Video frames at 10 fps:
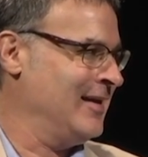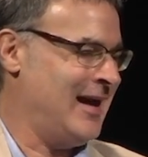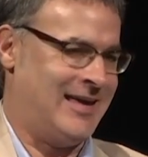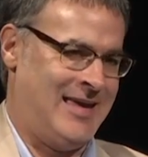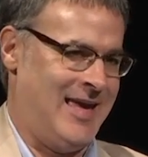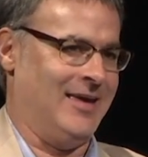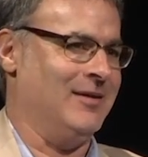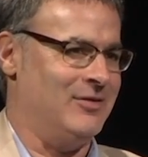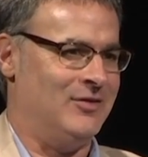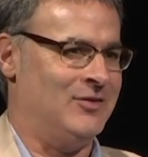I can't
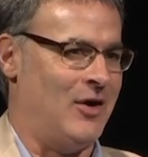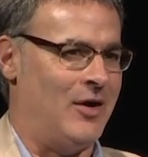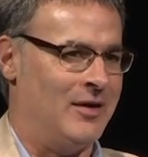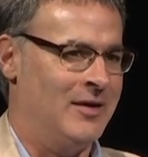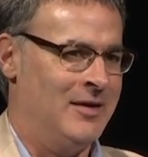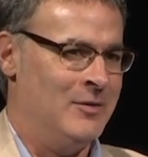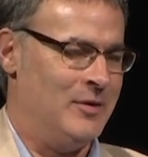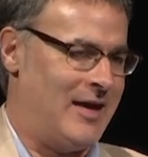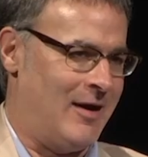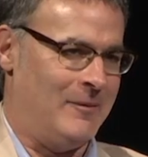give this talk
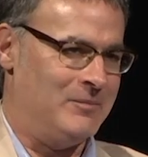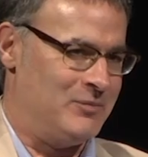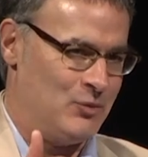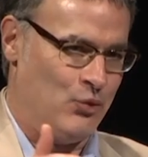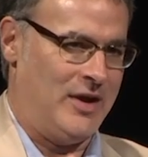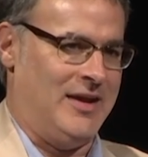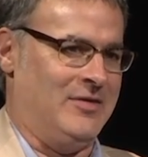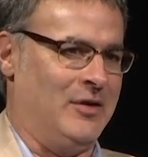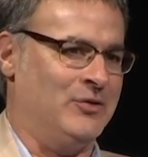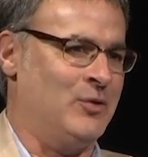without reading
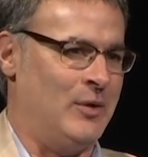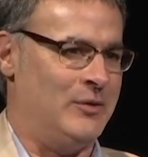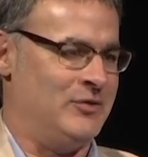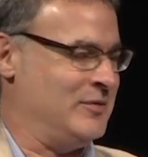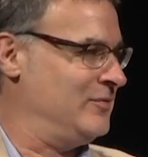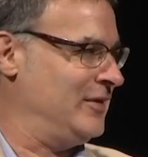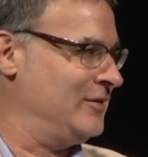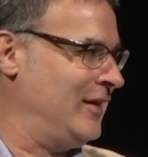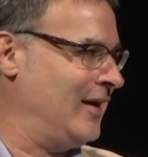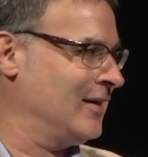those quotes from
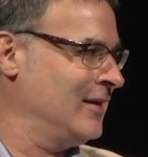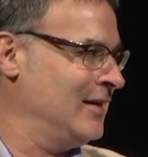Virtek